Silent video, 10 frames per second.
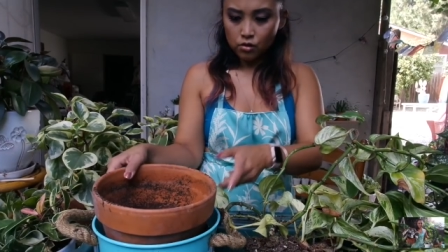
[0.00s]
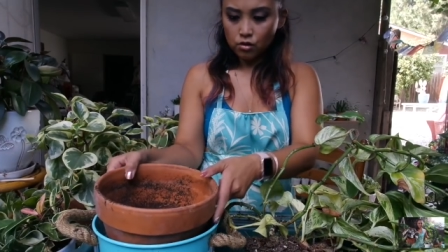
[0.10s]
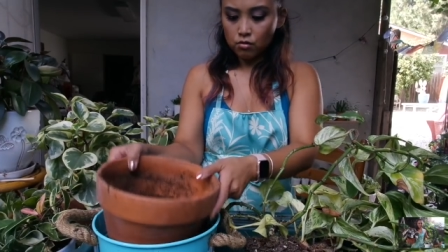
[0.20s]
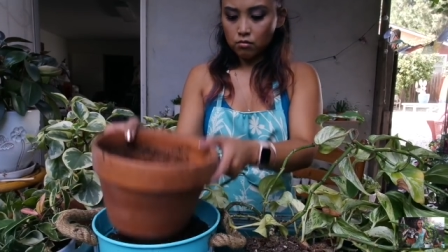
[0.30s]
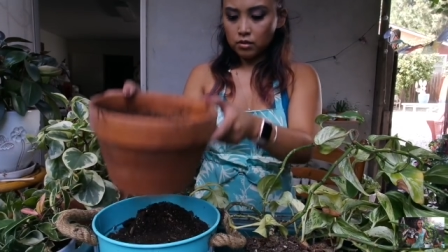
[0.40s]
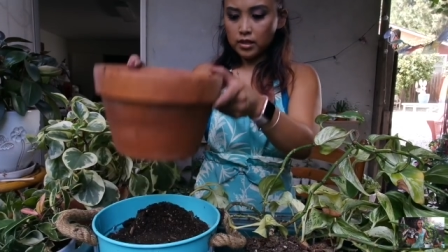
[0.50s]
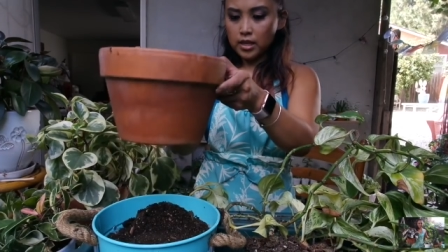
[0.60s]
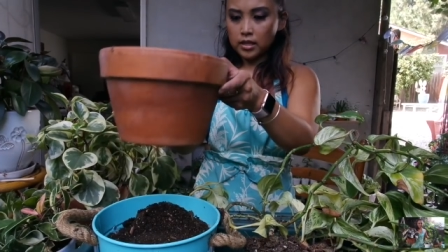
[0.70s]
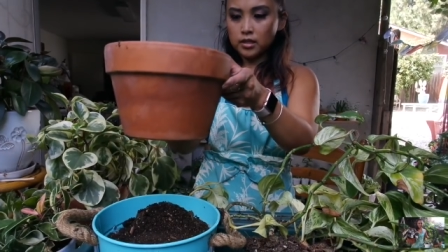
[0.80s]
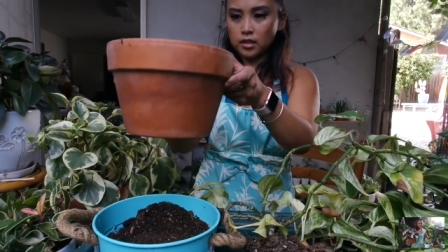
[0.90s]
use
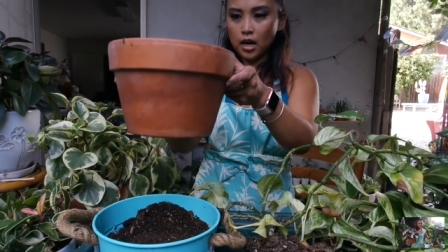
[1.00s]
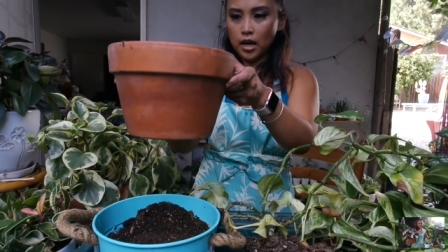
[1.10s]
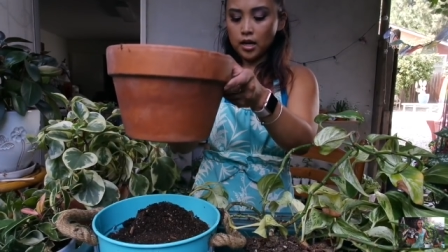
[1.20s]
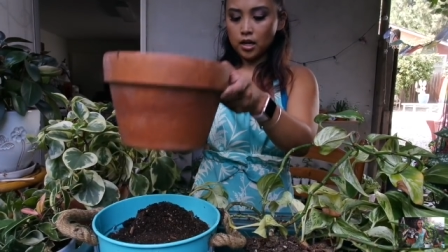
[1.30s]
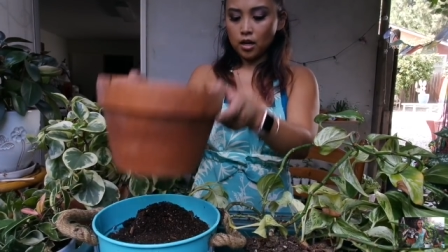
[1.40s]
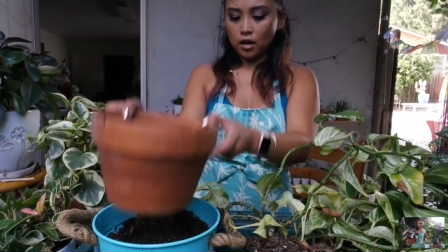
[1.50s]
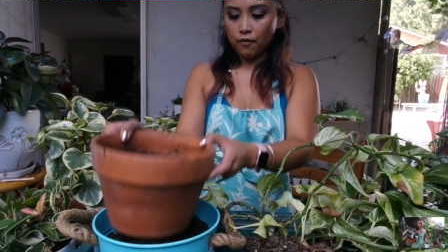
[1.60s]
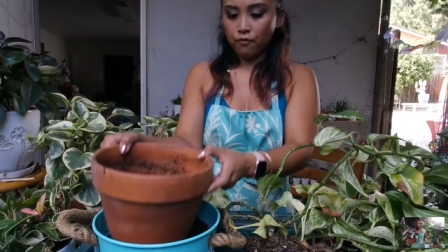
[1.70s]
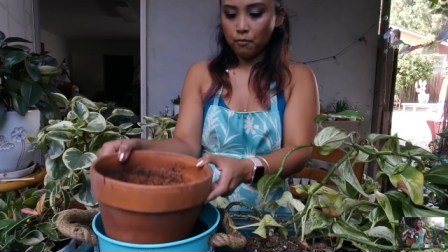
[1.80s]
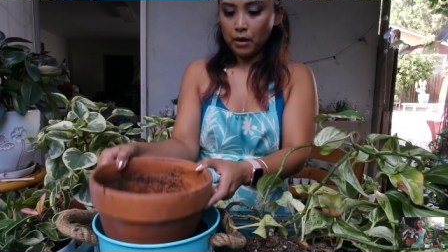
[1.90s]
this guy here
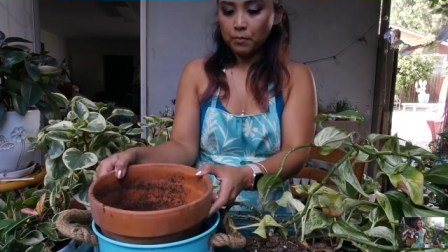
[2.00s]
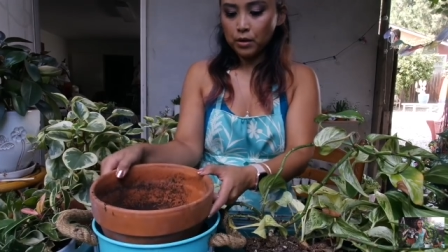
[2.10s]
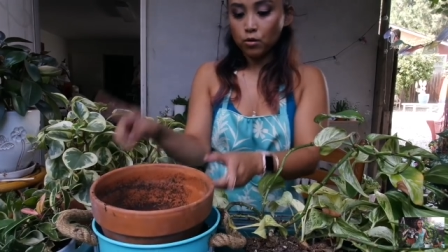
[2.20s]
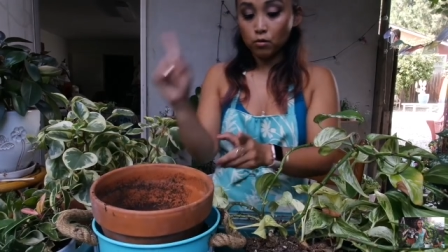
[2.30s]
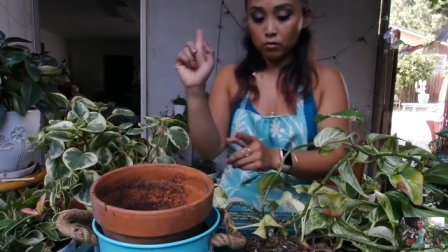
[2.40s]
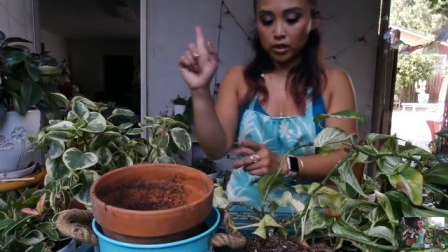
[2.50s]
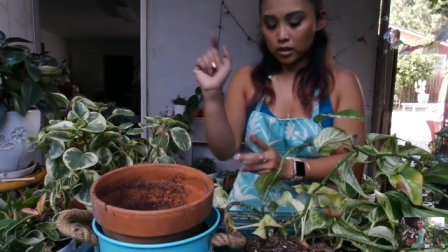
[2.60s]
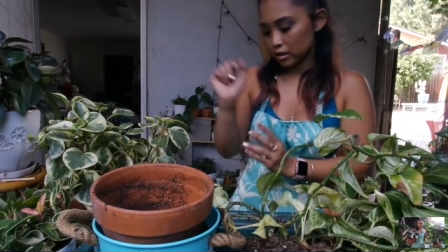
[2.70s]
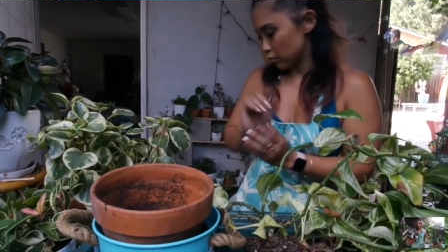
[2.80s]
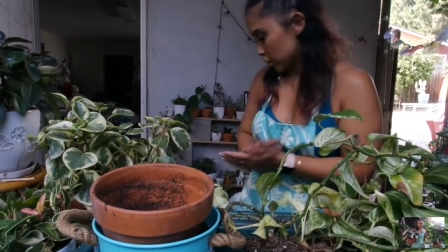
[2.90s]
for my
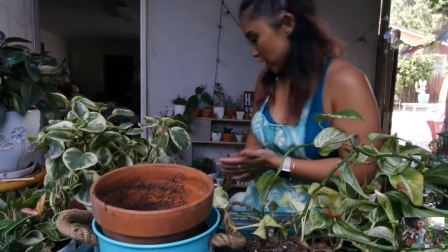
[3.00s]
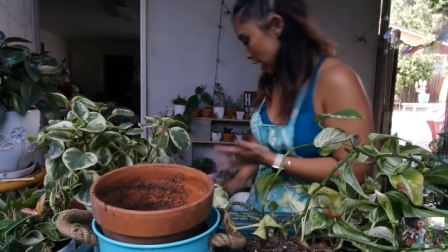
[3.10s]
begonias, which I